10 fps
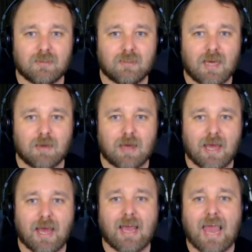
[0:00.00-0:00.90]

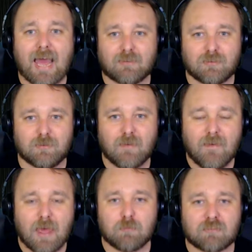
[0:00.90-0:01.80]
I had to.
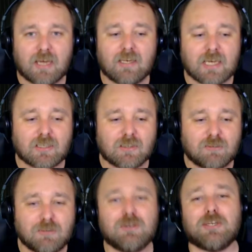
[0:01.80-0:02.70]
It was kind of like,
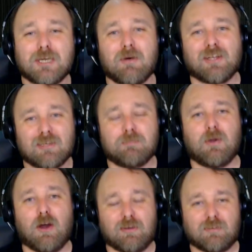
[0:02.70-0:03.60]
because, you know, come on, let's be
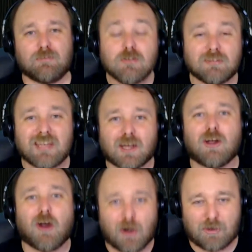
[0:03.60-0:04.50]
honest. If you see a
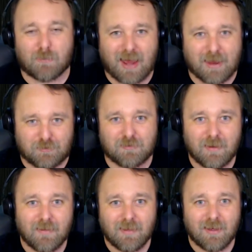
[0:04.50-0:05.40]
car crash
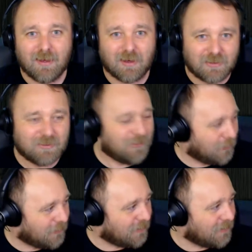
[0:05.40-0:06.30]
on, you
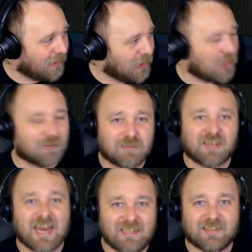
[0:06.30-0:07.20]
know, on the other
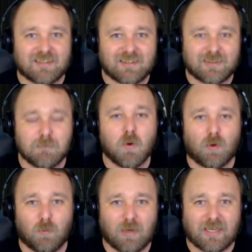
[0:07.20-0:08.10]
side of the
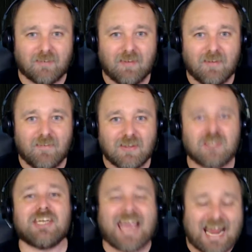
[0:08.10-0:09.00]
motorway,
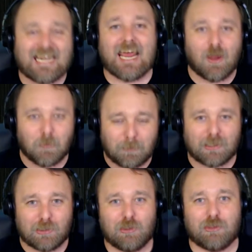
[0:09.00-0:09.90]
you can't help but
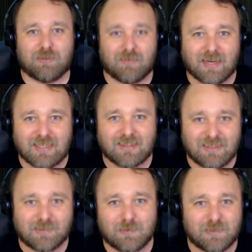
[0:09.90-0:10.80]
look, right?
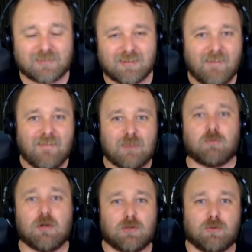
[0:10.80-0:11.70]
You know, it's
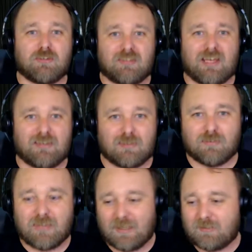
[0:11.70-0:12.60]
one of those things.
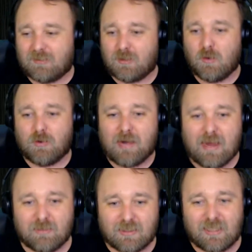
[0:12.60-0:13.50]
If kids are going
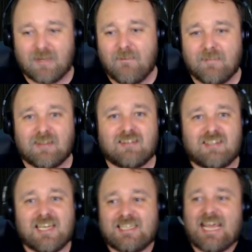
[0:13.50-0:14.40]
around and they
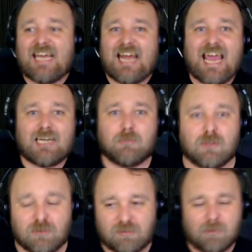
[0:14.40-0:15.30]
see a dead
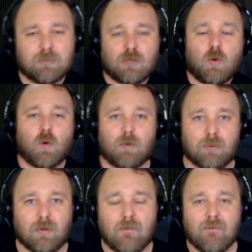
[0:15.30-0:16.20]
animal or something
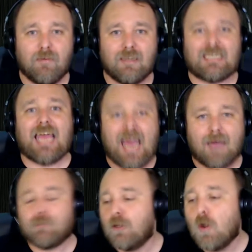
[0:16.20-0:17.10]
horrible, they
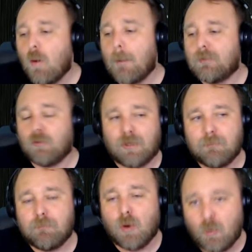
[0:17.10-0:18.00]
have to go up to it
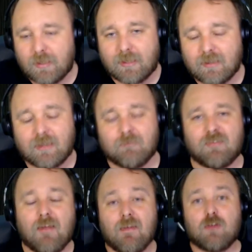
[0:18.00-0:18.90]
and poke it.
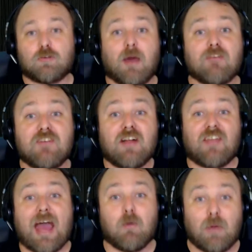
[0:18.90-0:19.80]
So I felt
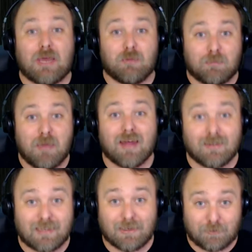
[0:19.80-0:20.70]
that way with Metal
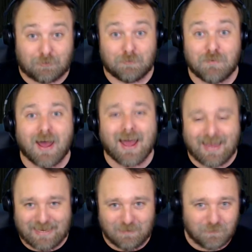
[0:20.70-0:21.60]
Gear
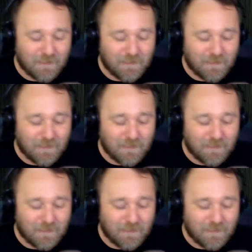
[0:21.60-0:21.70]
Survive.